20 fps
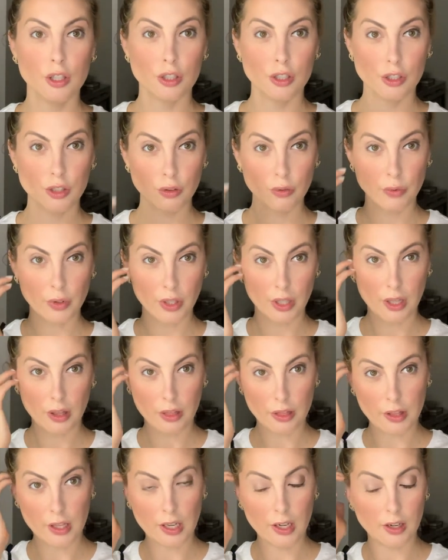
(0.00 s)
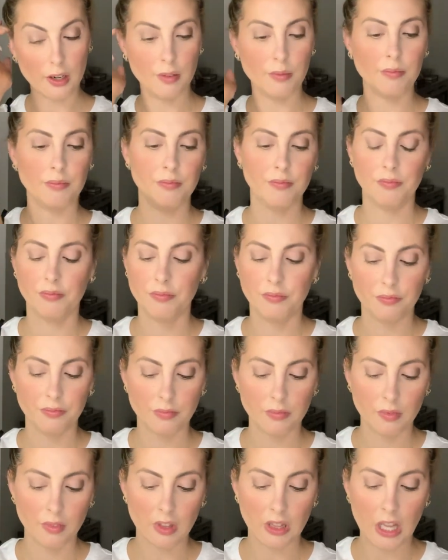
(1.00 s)
It's a really thin
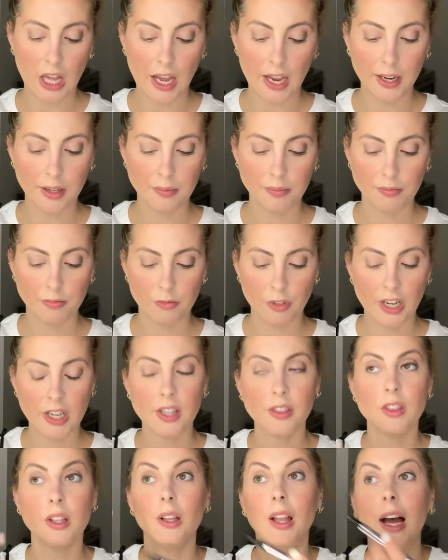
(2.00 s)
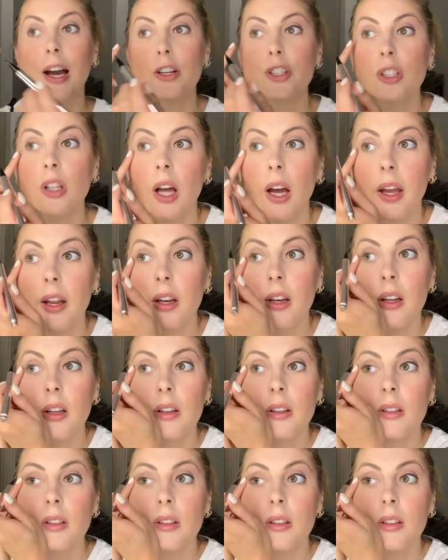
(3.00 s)
line right at the lash line.